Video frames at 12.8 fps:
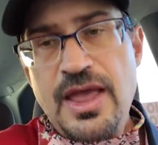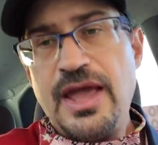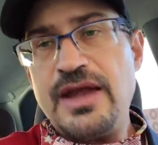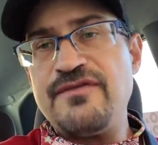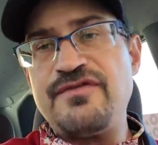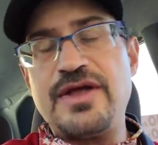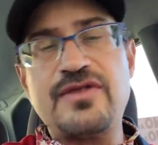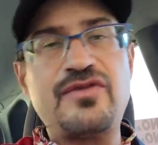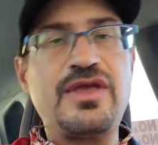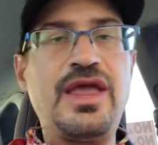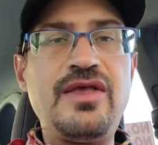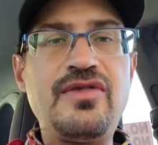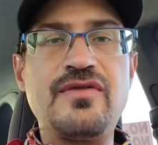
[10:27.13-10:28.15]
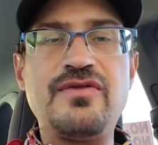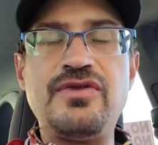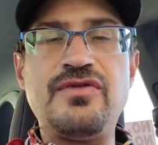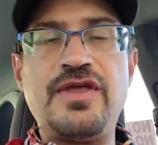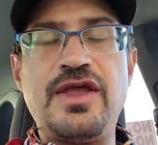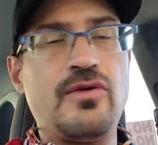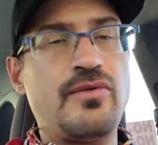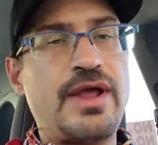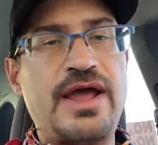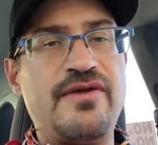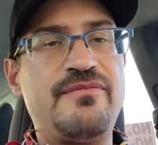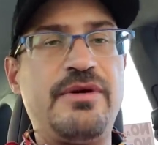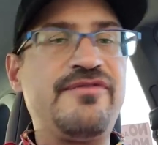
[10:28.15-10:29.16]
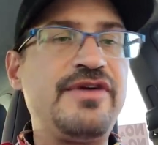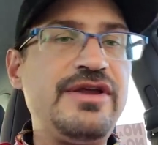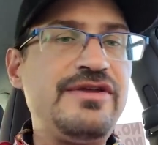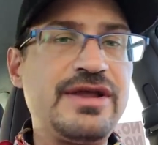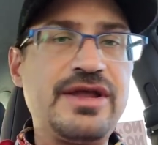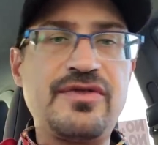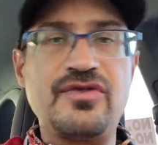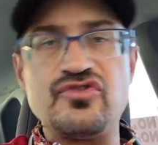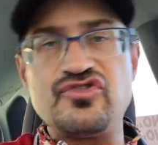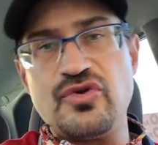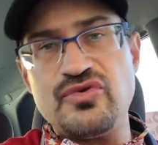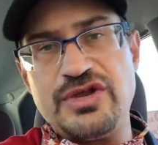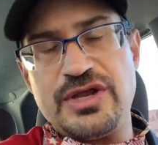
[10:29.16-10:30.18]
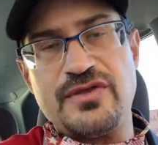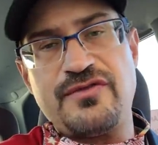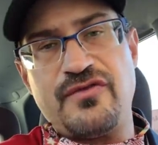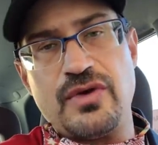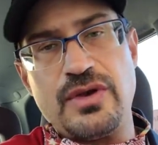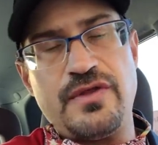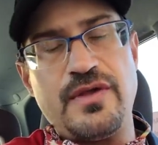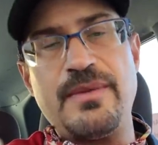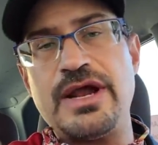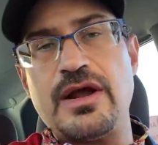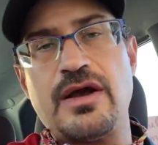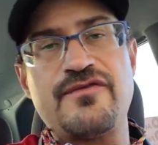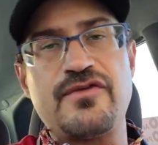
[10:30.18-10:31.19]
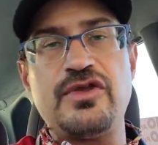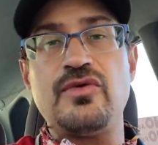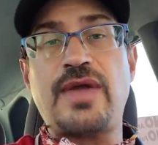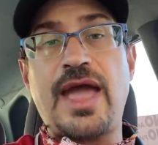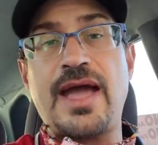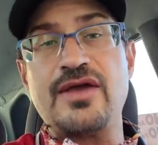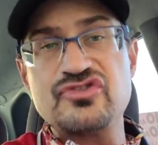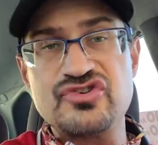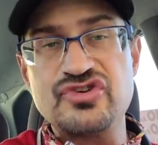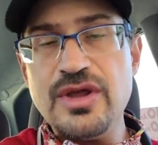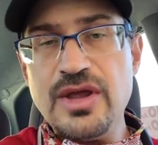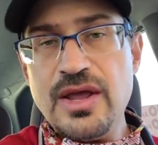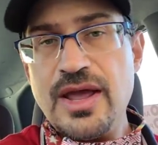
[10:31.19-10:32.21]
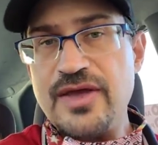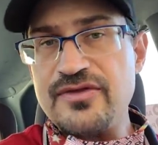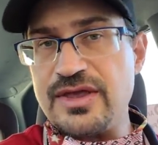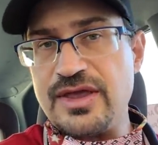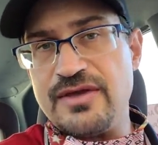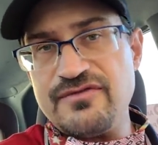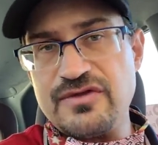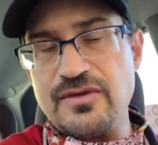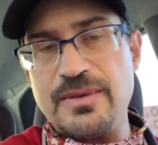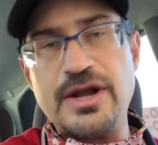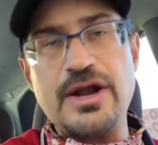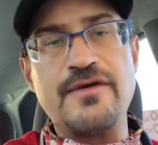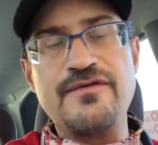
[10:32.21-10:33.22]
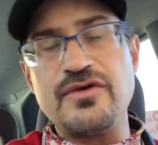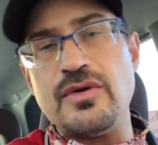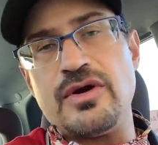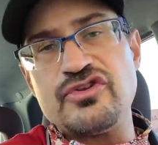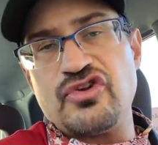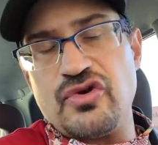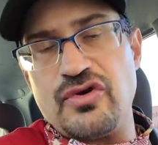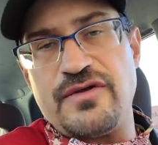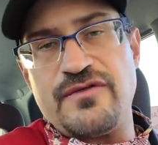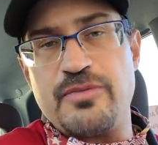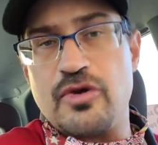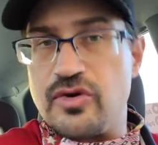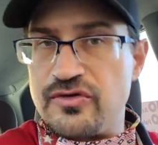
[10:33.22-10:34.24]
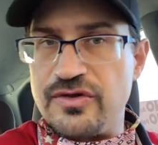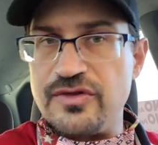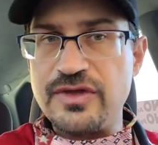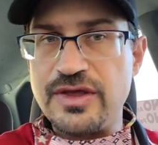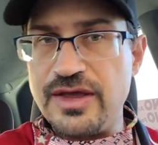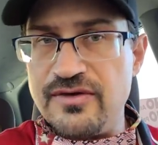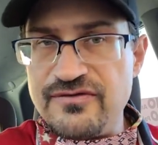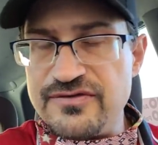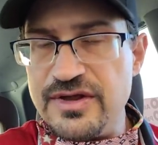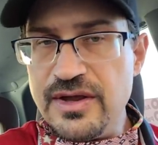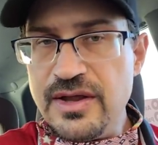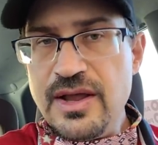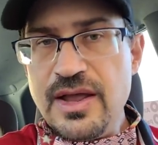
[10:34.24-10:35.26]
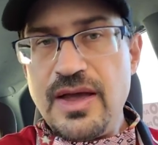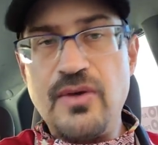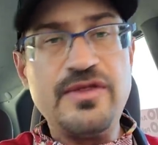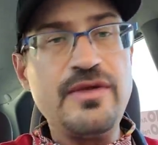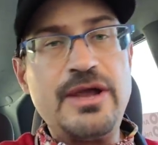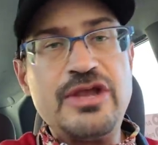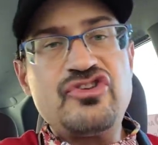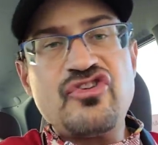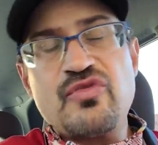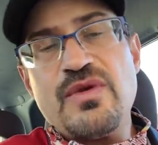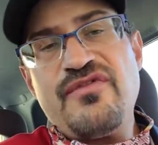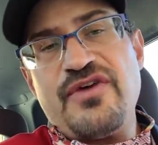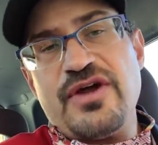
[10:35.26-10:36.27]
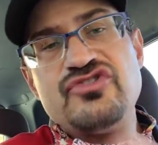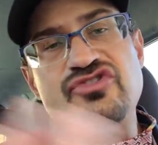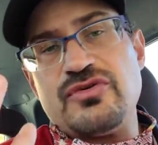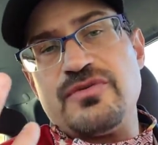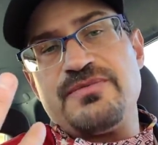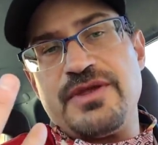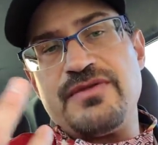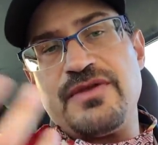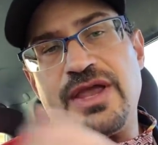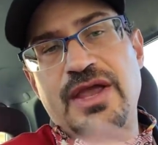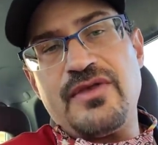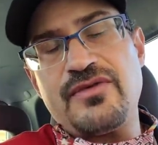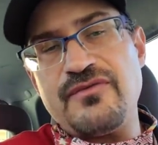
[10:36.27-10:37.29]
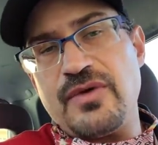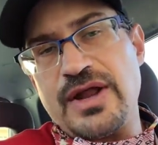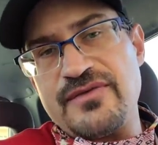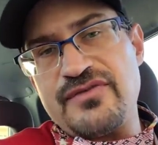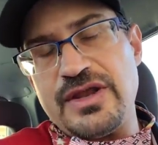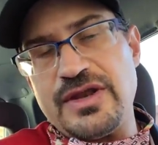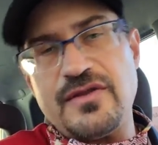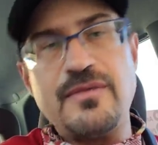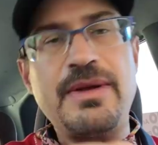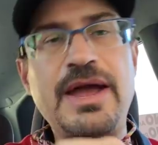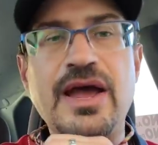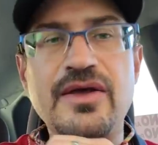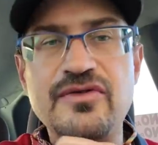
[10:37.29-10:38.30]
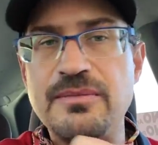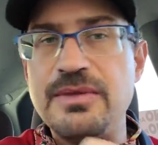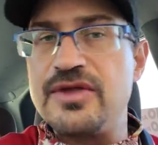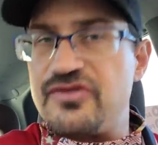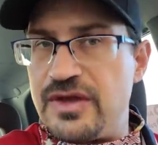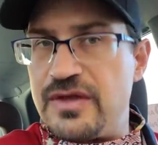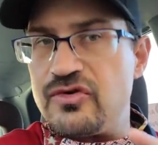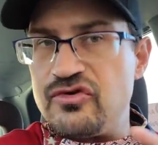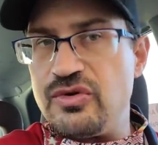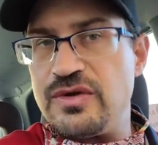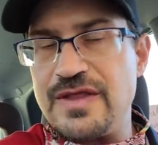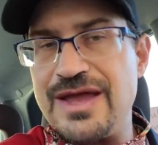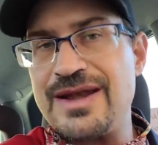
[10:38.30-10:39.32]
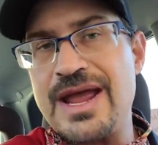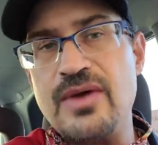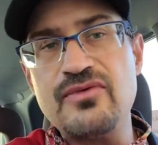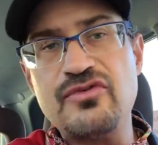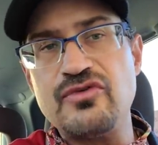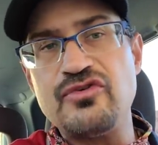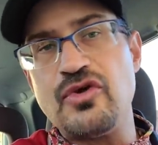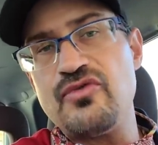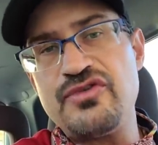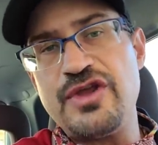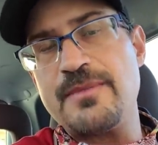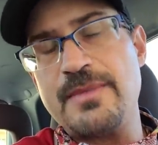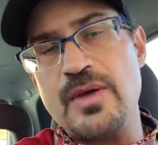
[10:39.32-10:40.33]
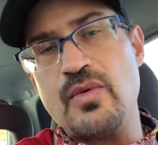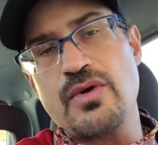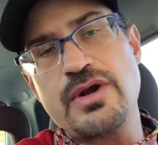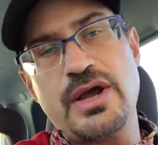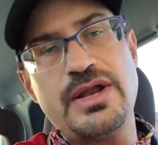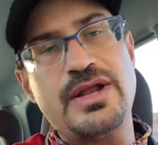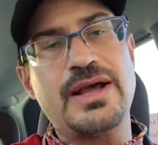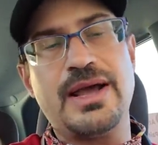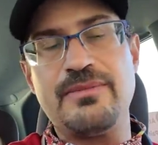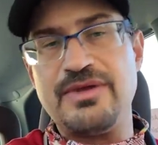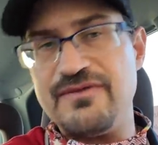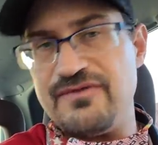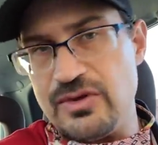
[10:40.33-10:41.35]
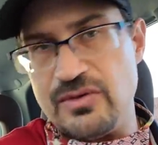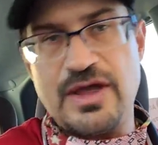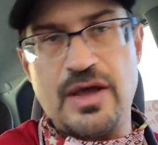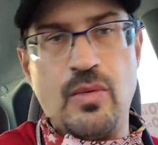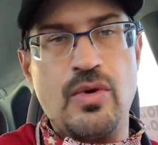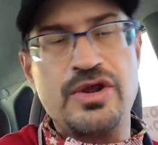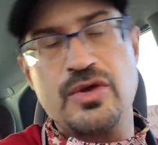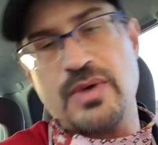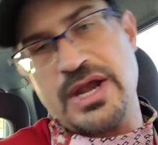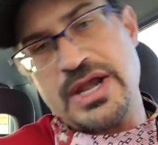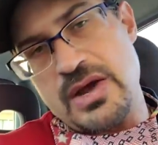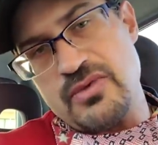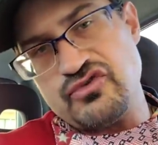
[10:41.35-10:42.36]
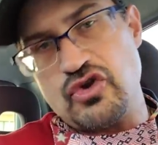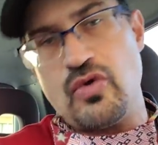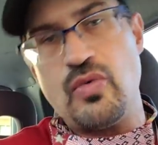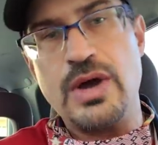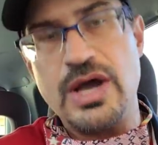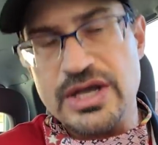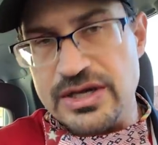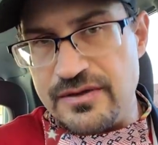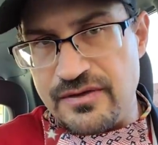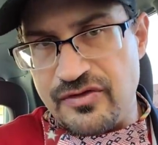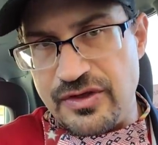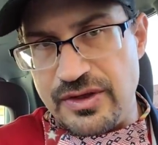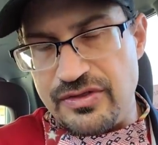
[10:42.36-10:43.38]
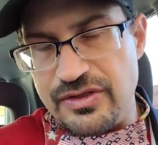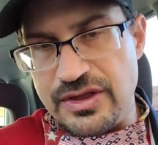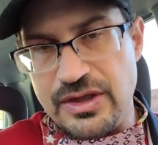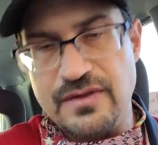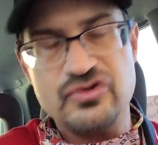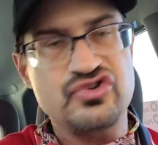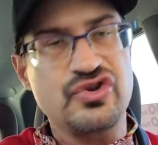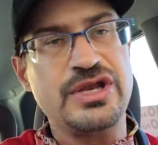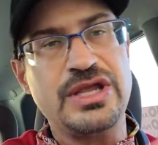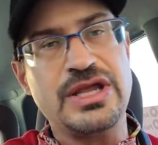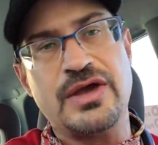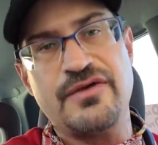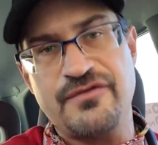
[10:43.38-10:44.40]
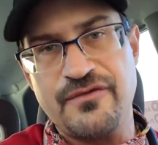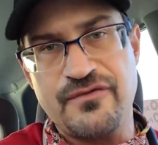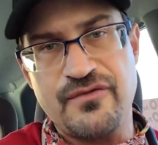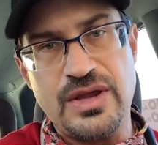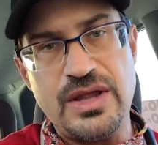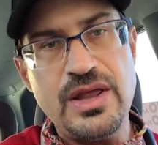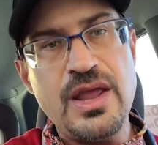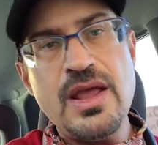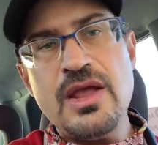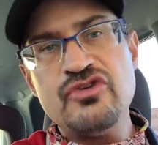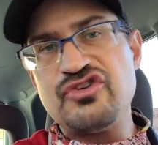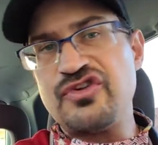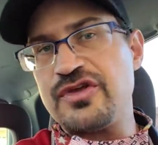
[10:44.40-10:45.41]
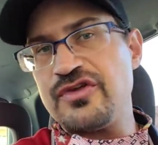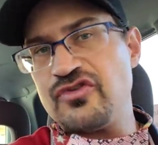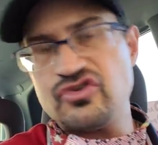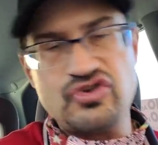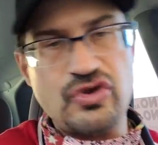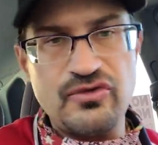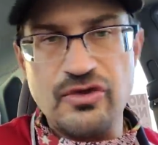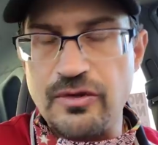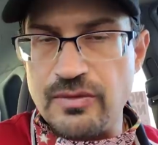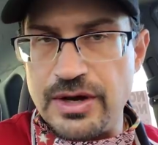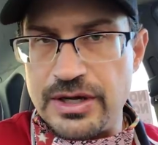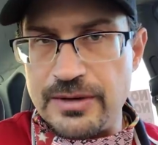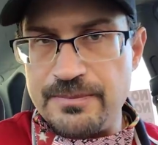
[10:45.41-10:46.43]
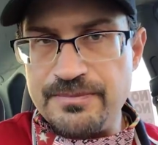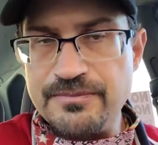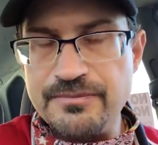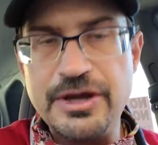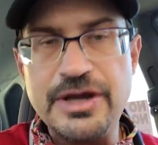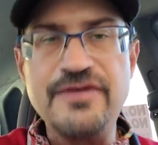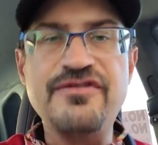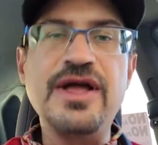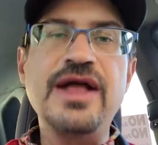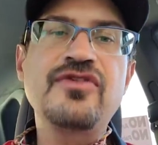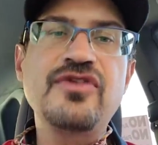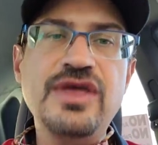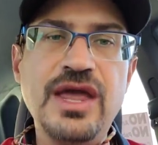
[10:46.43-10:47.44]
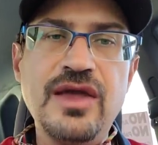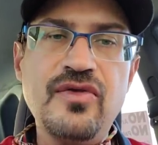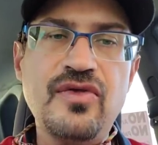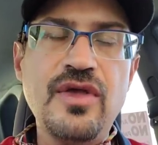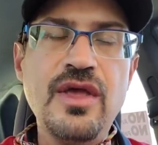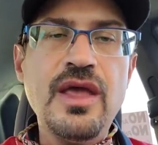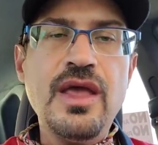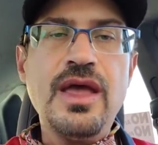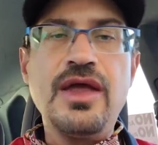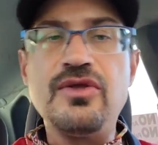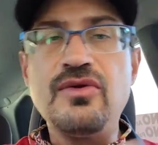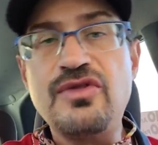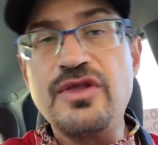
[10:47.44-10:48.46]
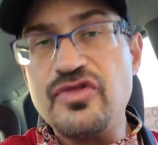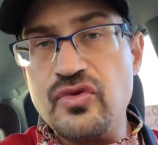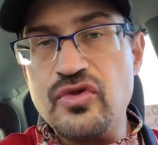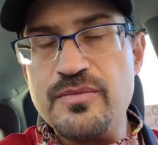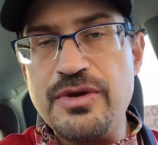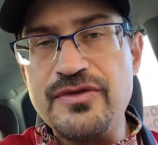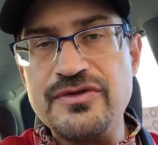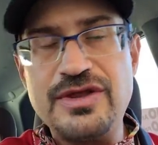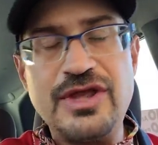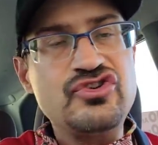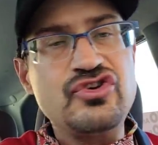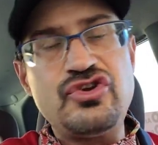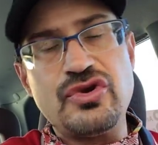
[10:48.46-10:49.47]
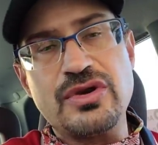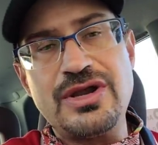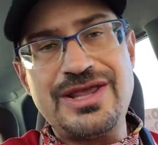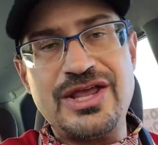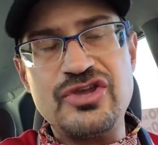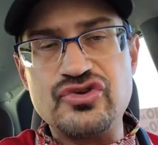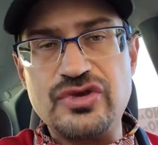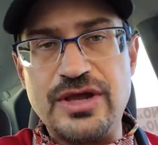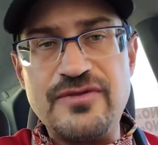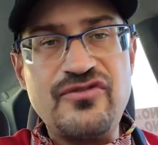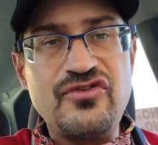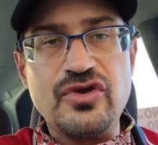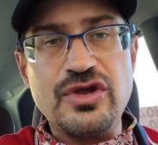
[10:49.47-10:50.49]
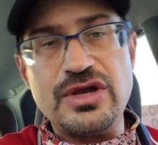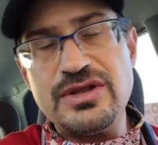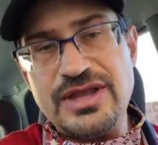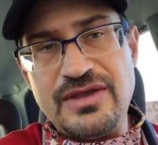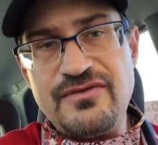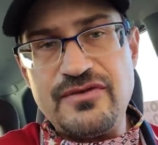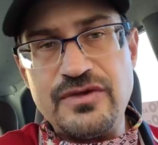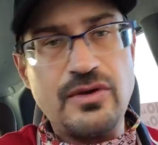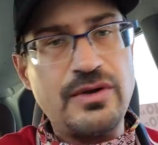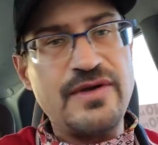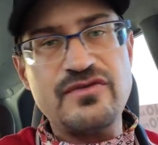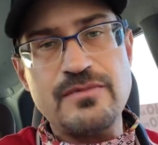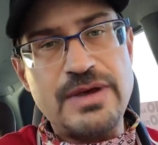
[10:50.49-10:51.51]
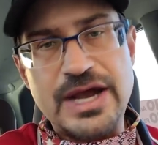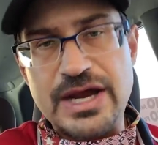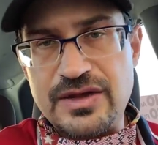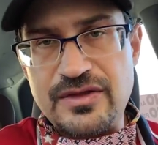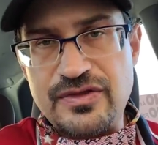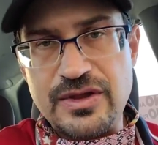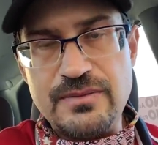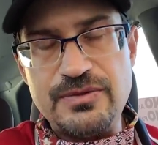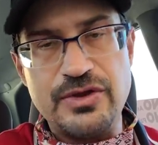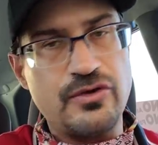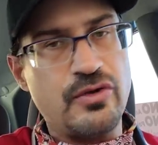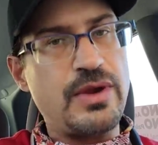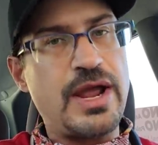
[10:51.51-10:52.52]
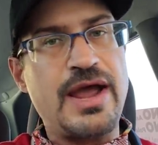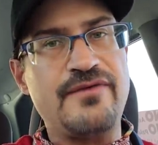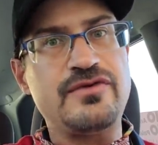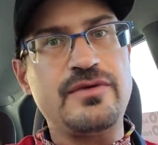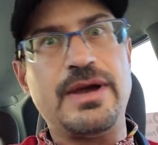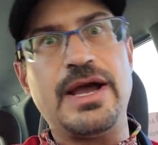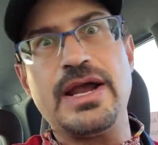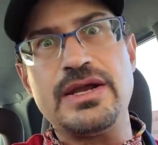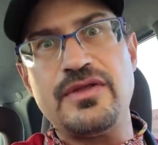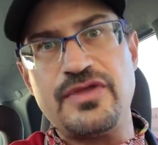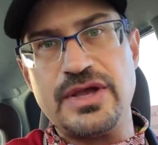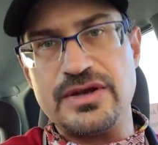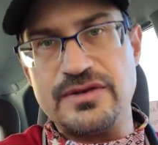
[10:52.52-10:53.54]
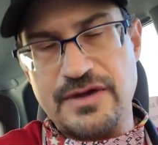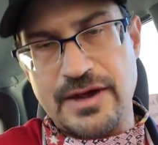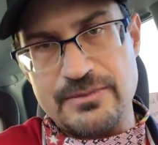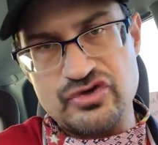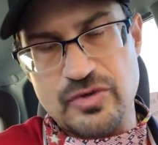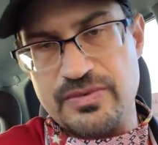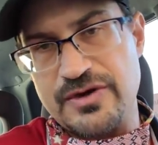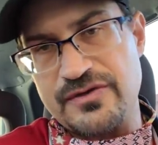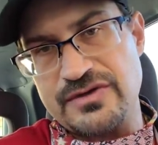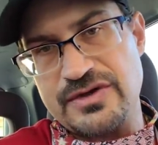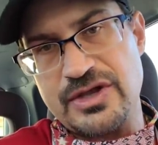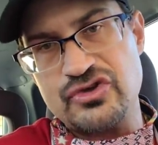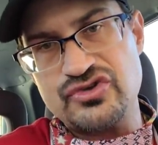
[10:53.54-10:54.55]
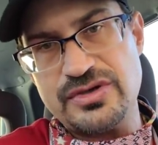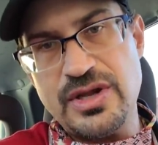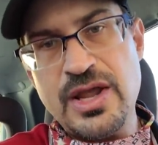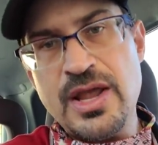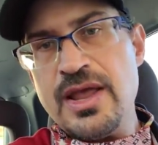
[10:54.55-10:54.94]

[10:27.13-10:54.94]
And if that's the case and they don't have buffet tickets and show tickets for you, they might offer you cash as a gift. They might offer you alternative perks as a gift, or they might just refund you in the case of what I've seen in the past. I'm not saying they're doing that now, so don't take my word on it. I'm giving you that warning right now. Don't walk into this thing thinking that you're going to get out for free just because the shows aren't running. But if that's the case and you sit through the presentation, you're going to get your gifts. You're going to leave. You don't have to buy anything. You don't have to buy anything at a timeshare presentation.